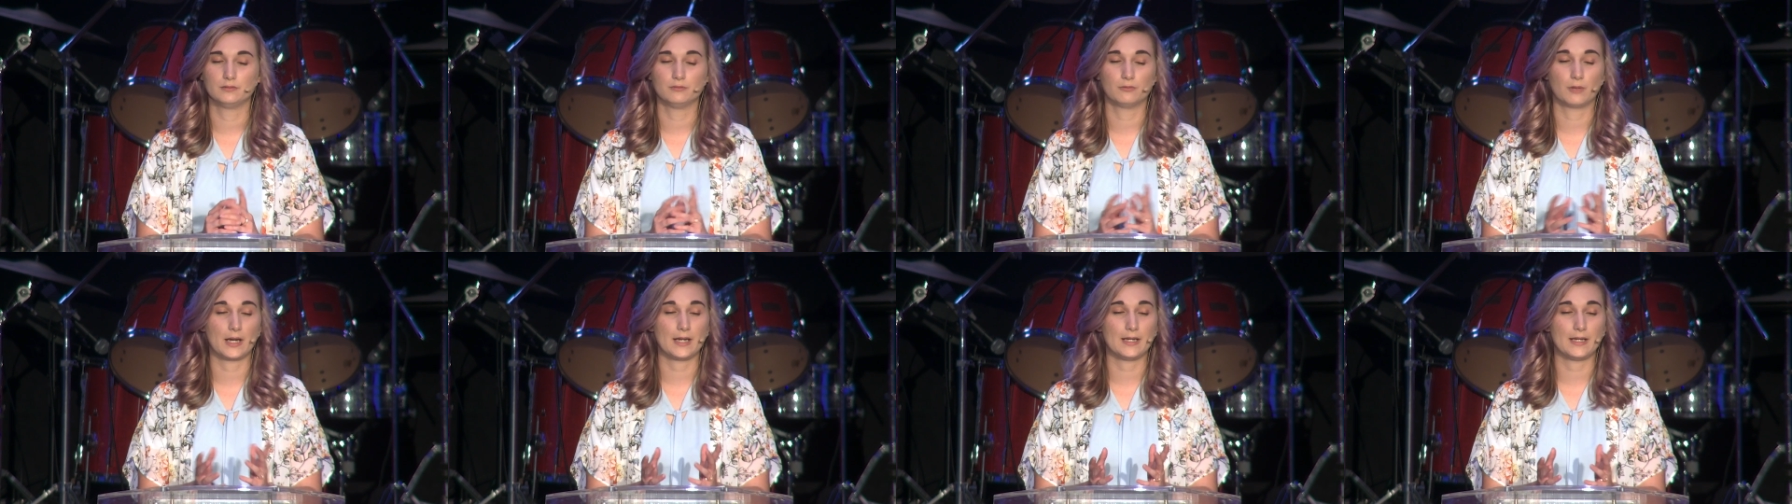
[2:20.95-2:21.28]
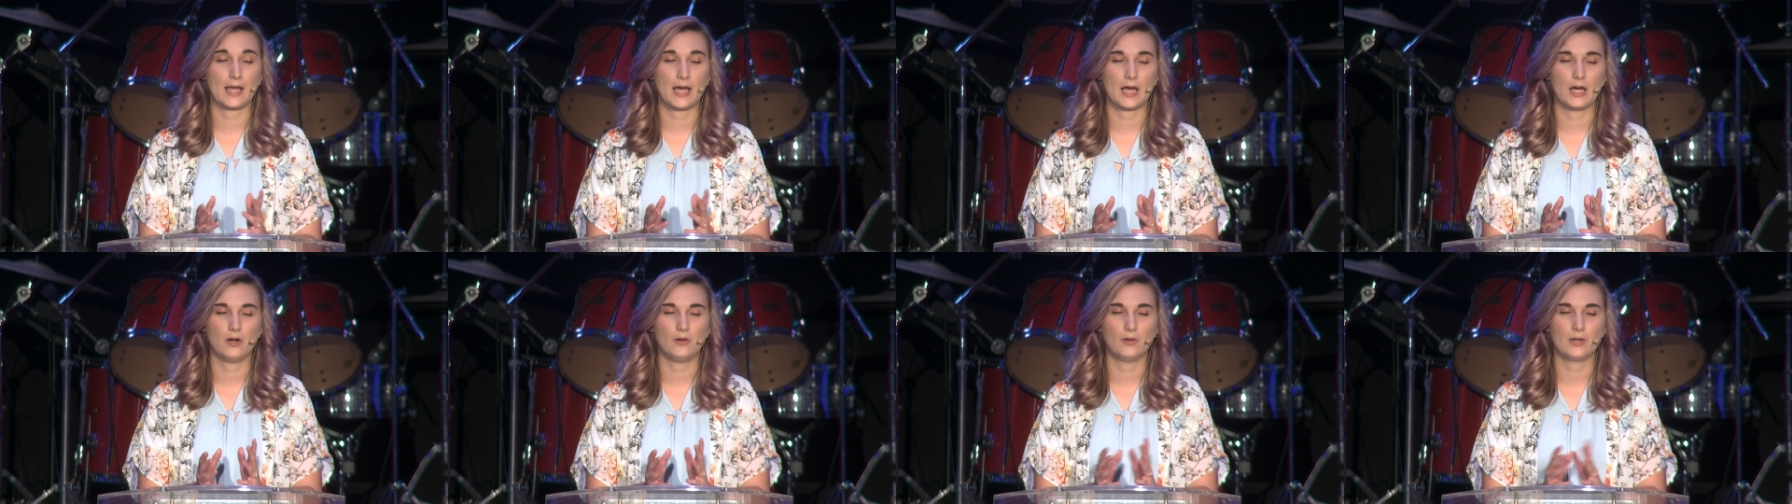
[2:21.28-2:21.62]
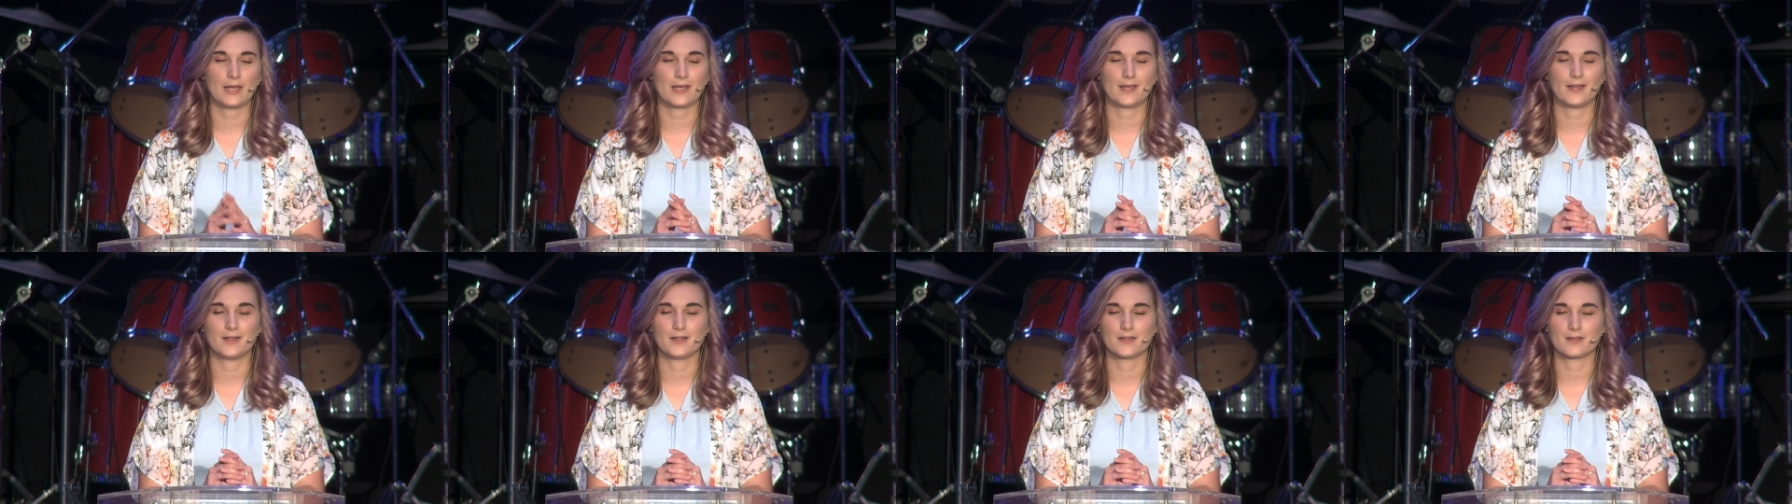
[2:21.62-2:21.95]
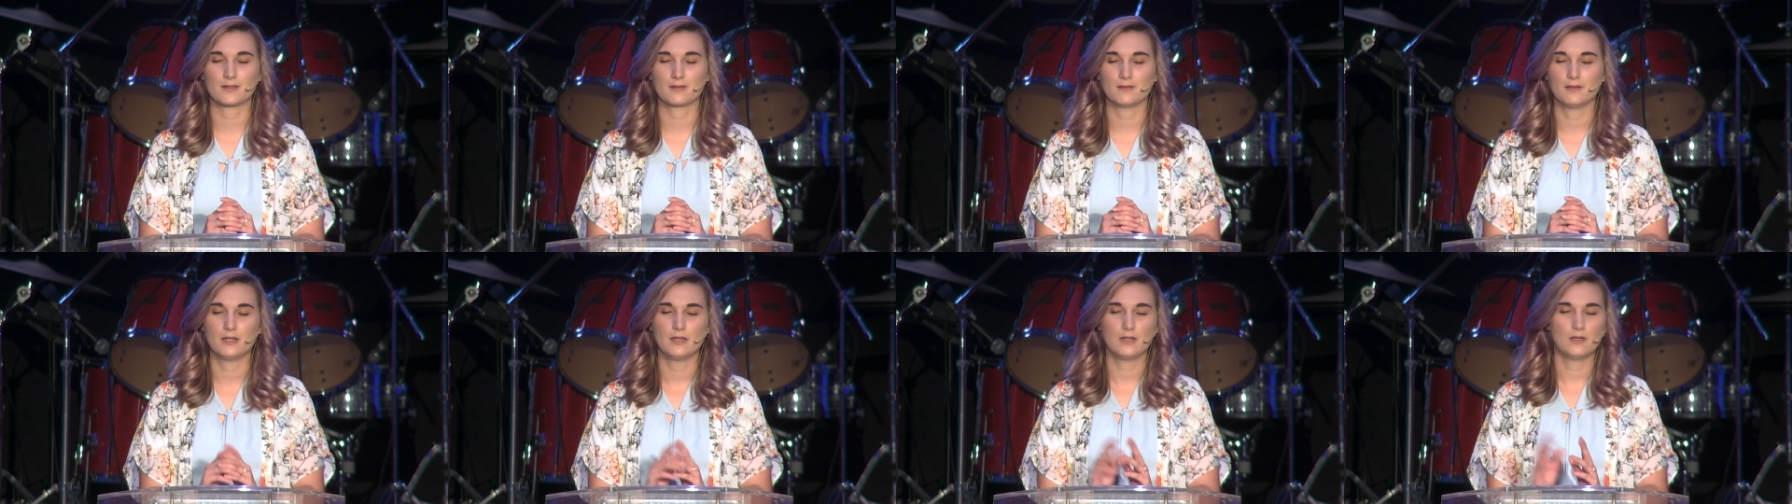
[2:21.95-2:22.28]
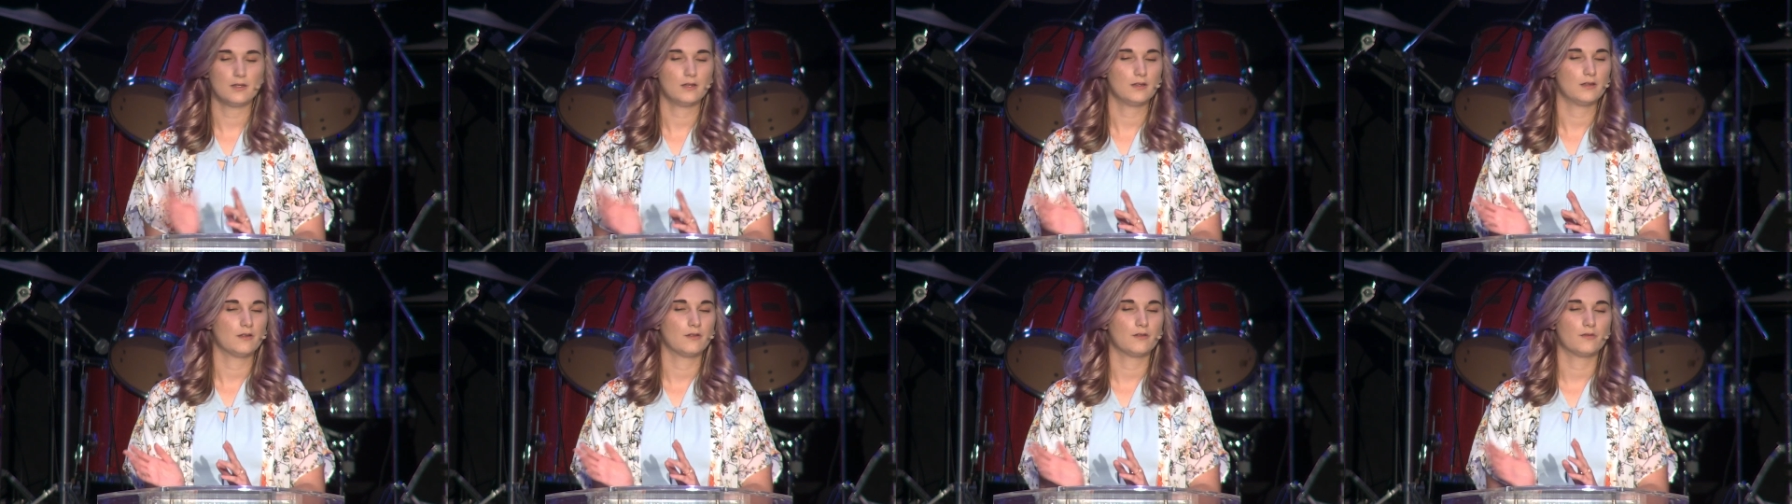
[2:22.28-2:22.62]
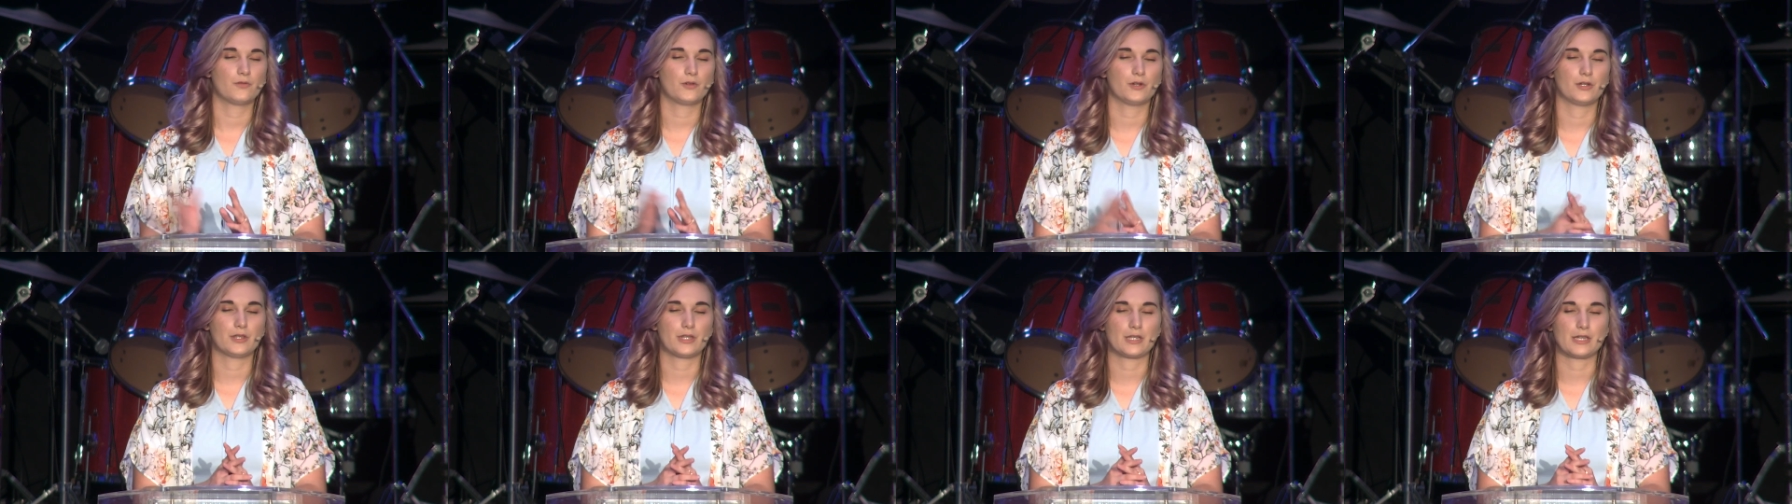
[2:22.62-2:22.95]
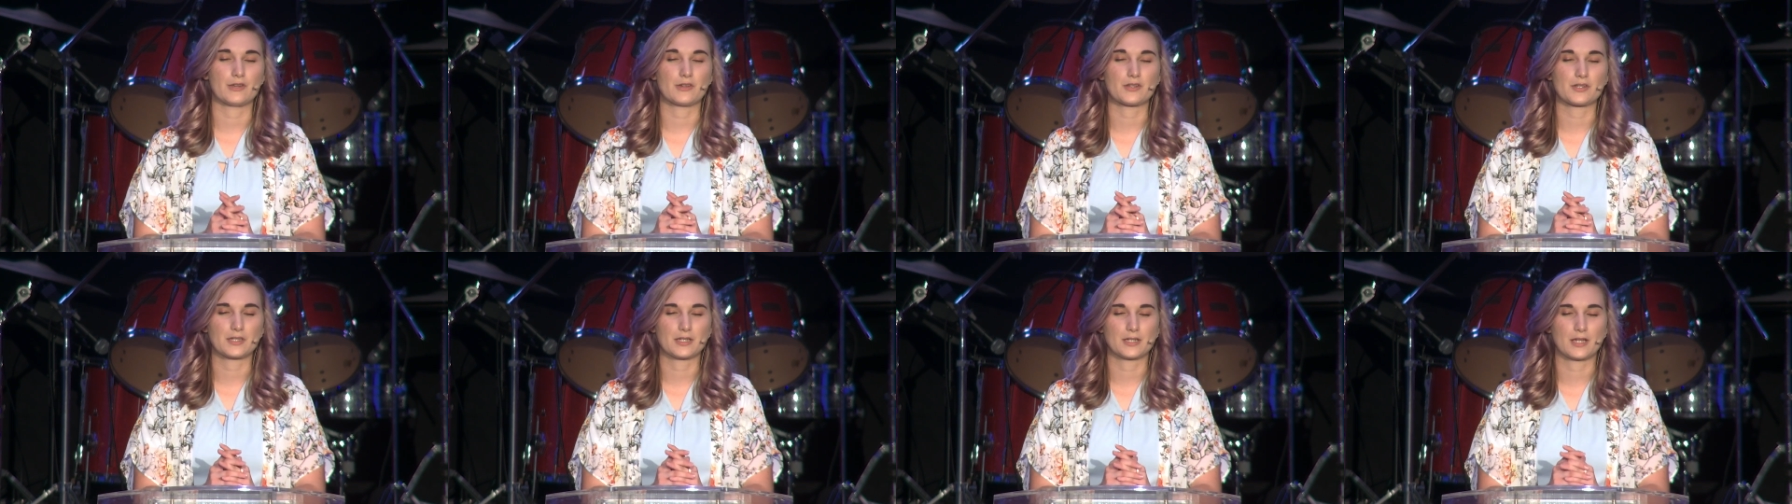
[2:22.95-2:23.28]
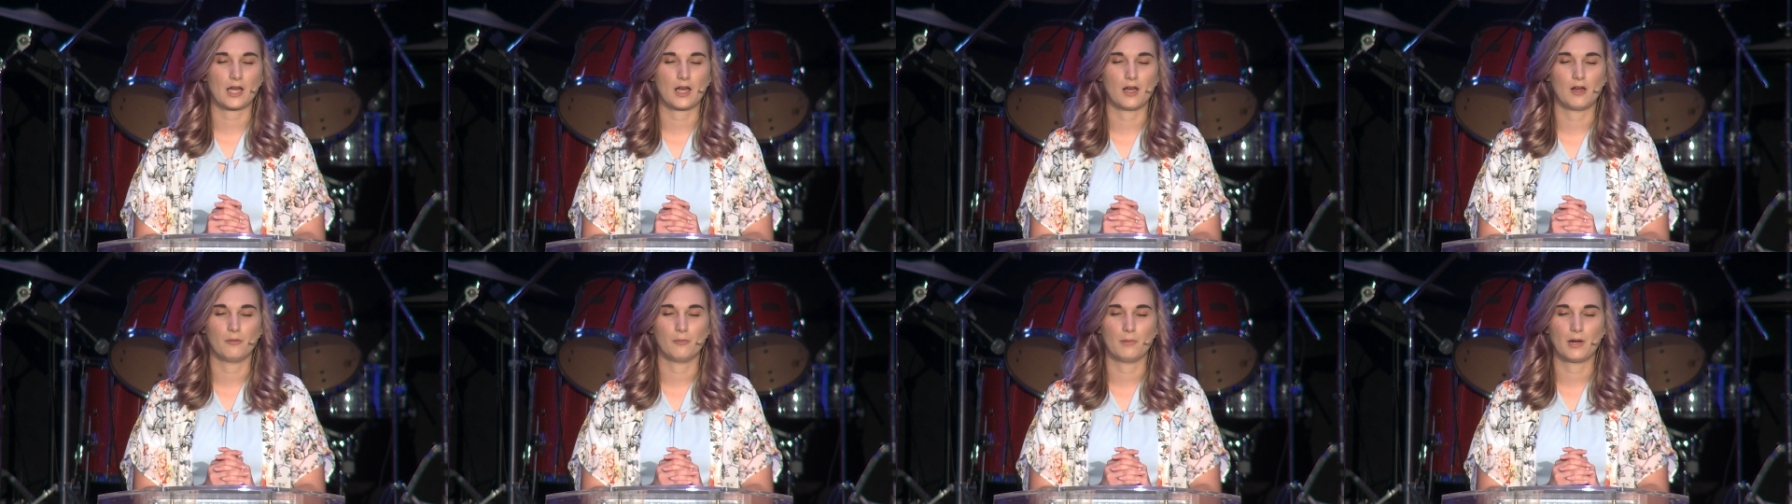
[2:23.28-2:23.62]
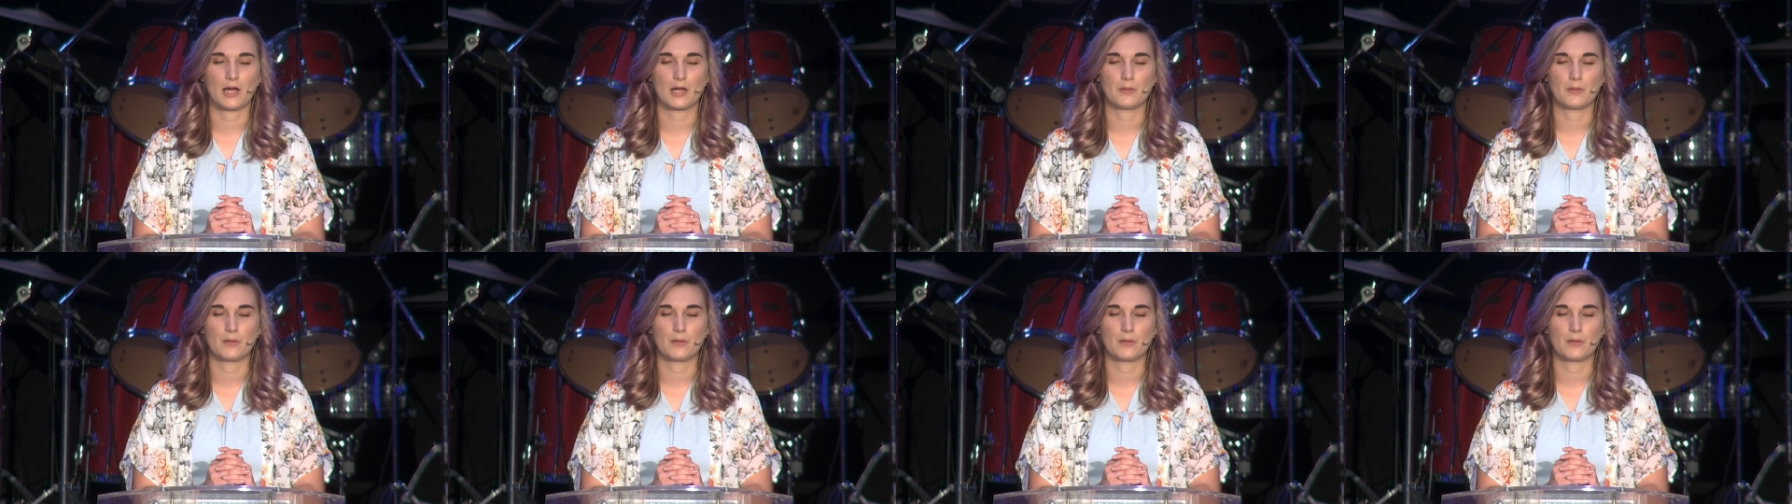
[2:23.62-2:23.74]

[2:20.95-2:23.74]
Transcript: right now and for the years to come.